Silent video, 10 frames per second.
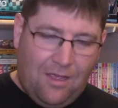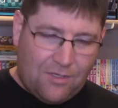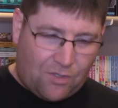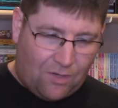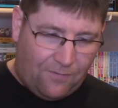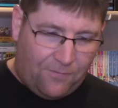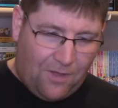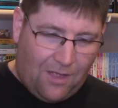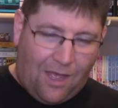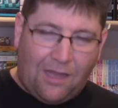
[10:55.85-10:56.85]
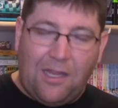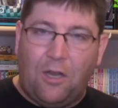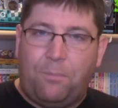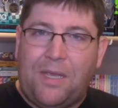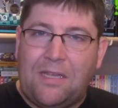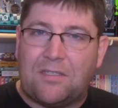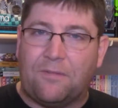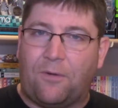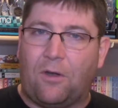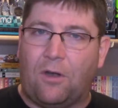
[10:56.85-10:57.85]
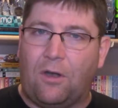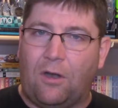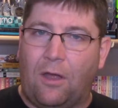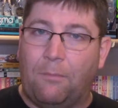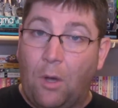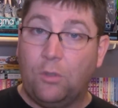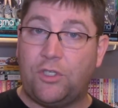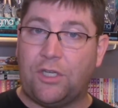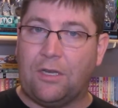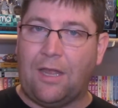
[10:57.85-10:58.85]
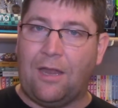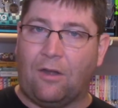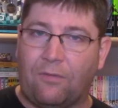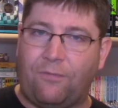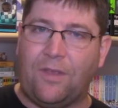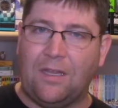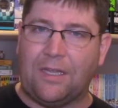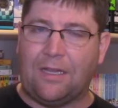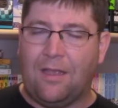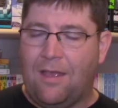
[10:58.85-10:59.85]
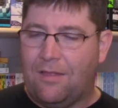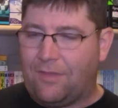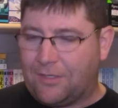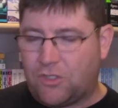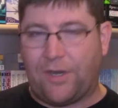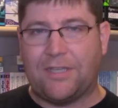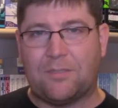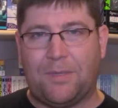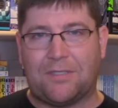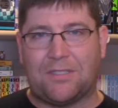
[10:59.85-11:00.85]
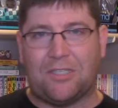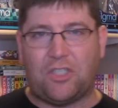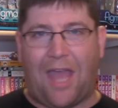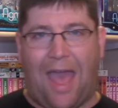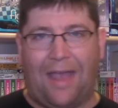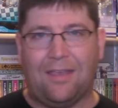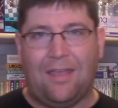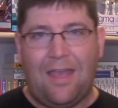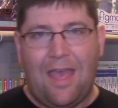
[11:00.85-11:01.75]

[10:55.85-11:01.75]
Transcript: sort of a little piece of her emotion and her feeling that transmits to Jack.